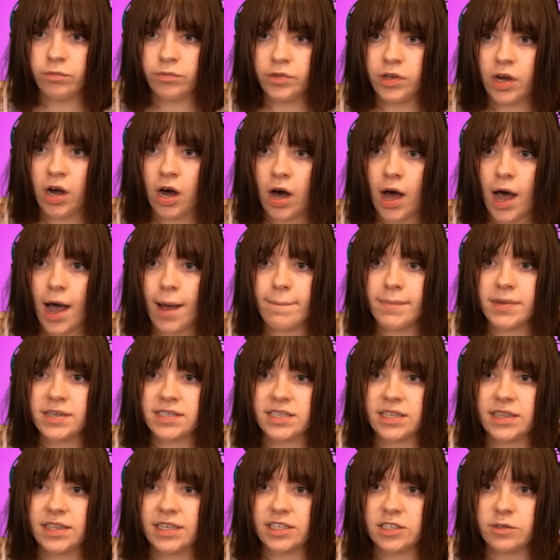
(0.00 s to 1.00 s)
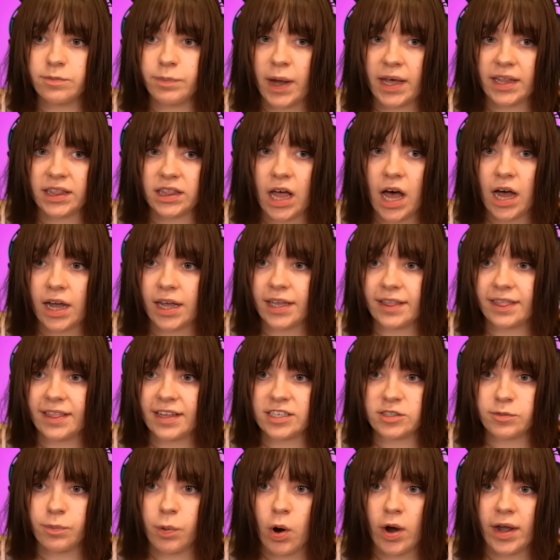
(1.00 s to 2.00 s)
Y'all, I'm missing these by luck at
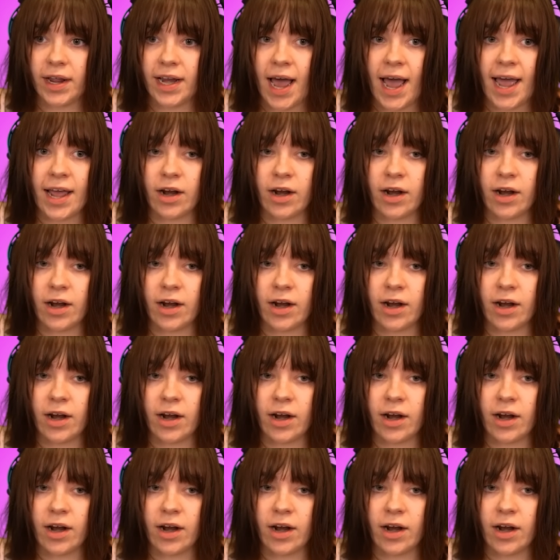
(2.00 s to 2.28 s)
this point. I